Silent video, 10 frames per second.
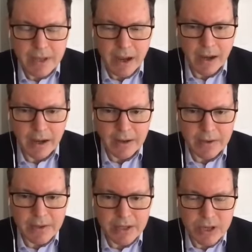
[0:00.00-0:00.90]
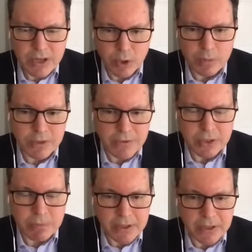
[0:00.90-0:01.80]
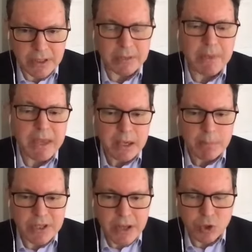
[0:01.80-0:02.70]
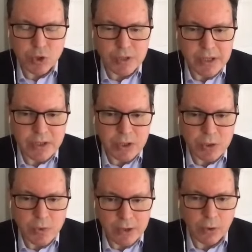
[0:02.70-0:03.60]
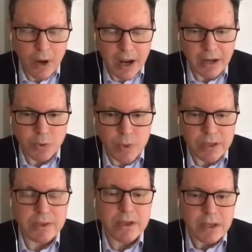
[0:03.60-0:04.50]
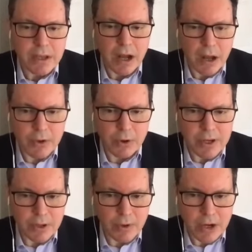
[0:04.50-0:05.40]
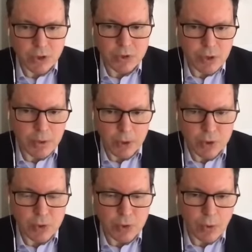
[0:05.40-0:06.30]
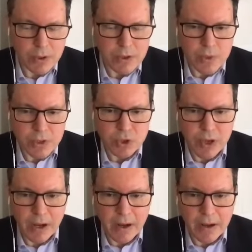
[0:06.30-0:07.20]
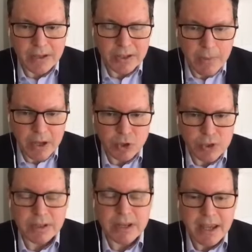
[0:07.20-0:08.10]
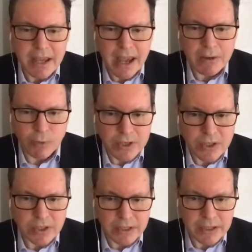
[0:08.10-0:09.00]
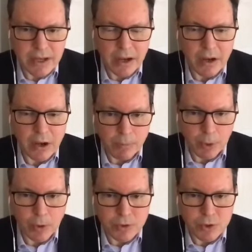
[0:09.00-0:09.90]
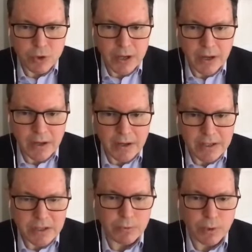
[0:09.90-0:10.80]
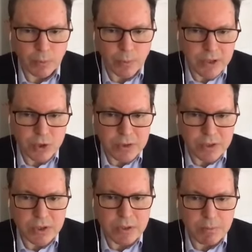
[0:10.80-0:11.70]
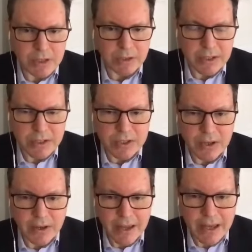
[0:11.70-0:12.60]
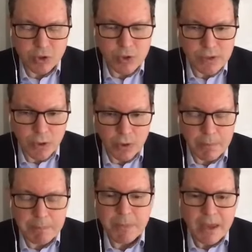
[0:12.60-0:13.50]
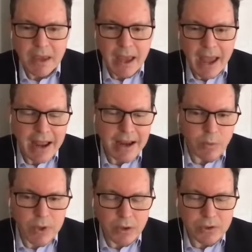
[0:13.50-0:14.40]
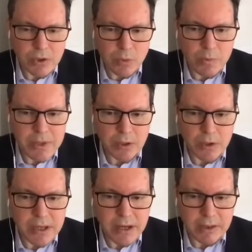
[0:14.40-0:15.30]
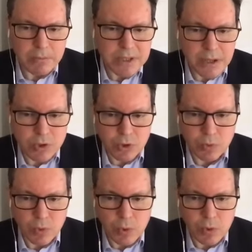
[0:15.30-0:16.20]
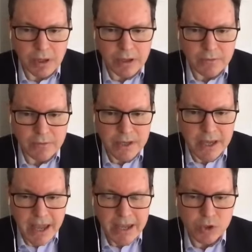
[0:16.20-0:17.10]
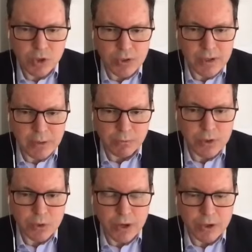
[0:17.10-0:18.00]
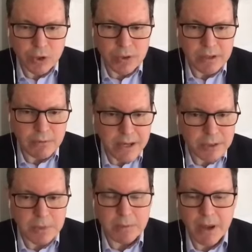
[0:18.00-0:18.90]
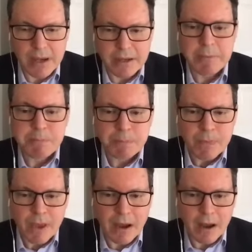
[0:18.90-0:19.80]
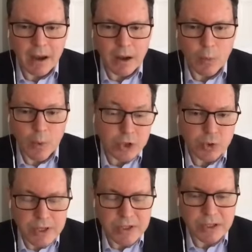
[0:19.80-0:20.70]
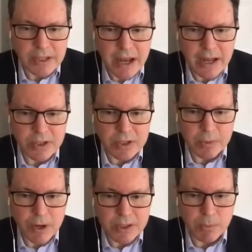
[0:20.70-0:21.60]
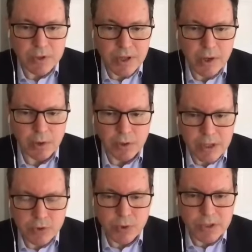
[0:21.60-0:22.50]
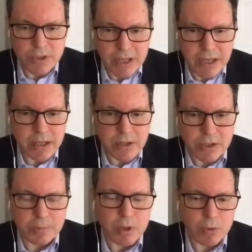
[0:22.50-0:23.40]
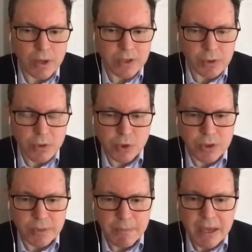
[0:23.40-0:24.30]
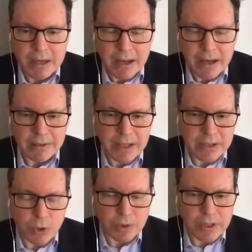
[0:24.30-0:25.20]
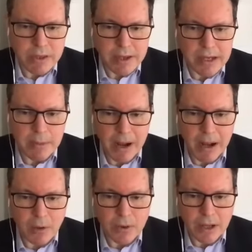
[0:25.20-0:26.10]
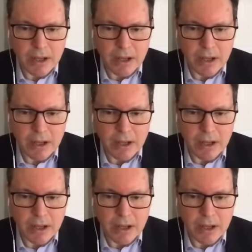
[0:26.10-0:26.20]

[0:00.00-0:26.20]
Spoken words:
in terms of its ability potentially to interact with other international commercial courts, which, as I mentioned, have recently emerged in different regions, Middle East, Asia, and Europe. And we also will be looking at the potential role of the Asia Infrastructure Investment Bank, which recently has expressed particular interest in dispute resolution, and certainly thinking about